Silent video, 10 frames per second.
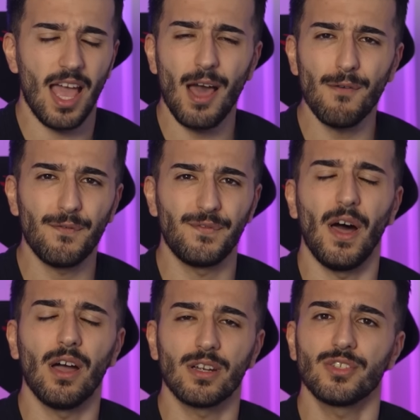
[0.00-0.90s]
how
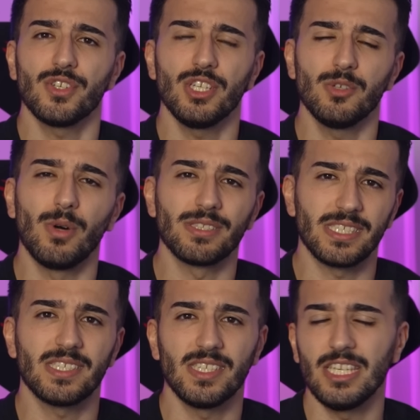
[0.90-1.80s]
far do you want to
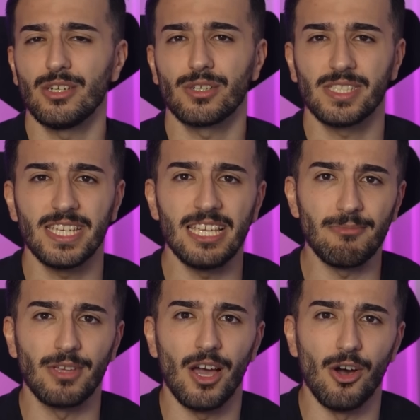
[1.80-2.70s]
see your
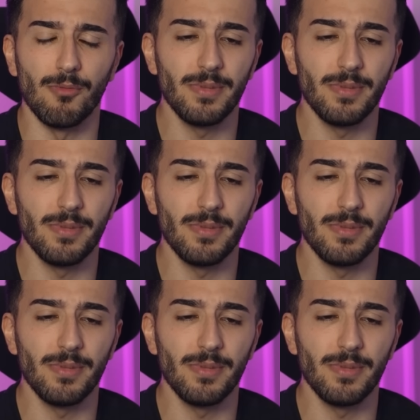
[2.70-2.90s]
team go?